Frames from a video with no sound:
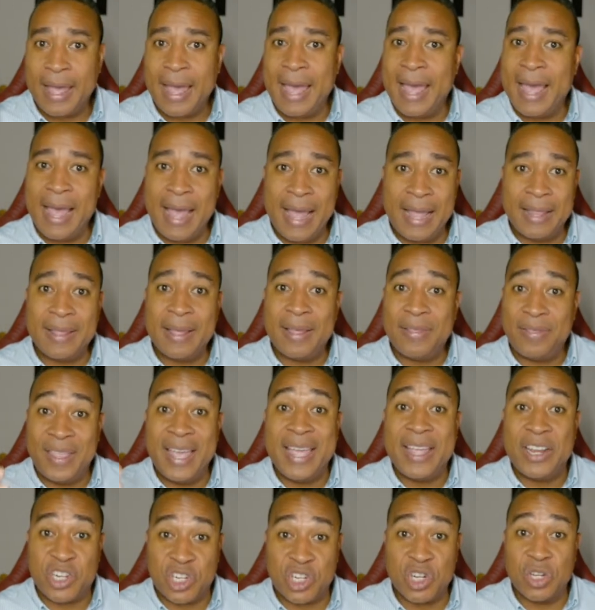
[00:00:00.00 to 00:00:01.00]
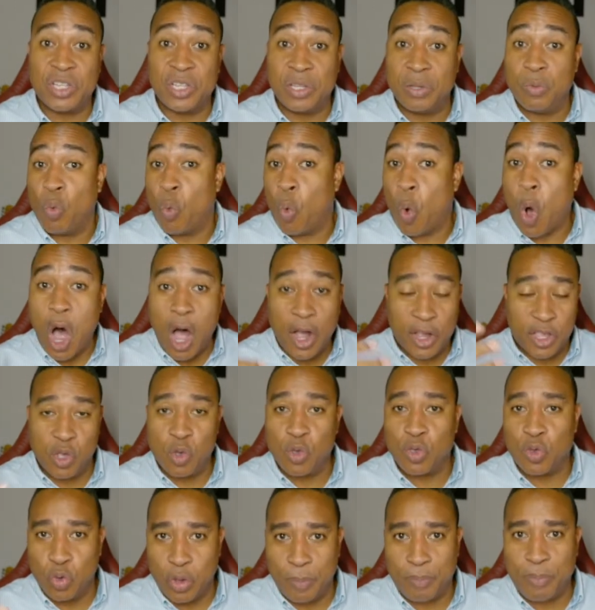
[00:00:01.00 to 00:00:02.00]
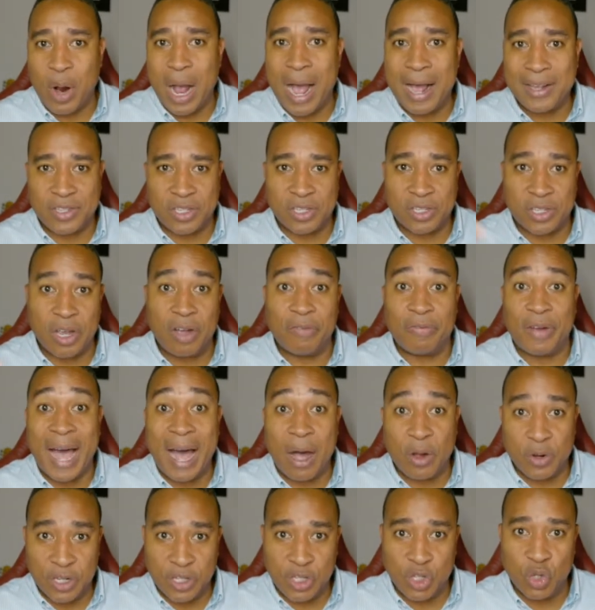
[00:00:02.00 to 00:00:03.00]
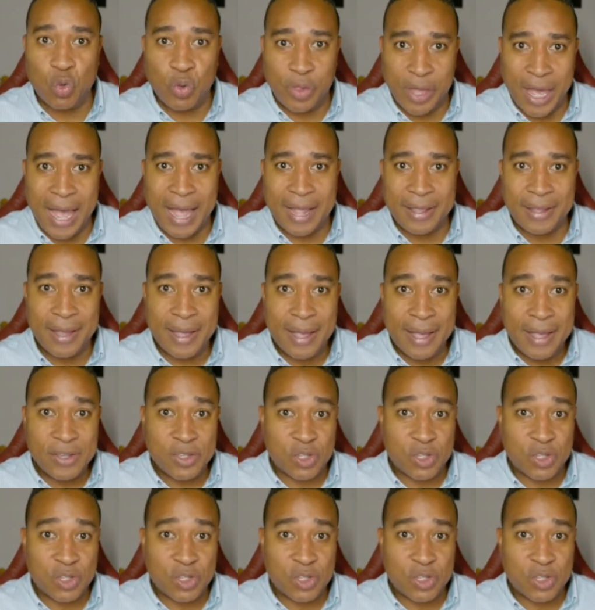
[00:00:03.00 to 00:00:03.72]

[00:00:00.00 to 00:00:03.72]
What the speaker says: And they should walk you through the process of how to do that.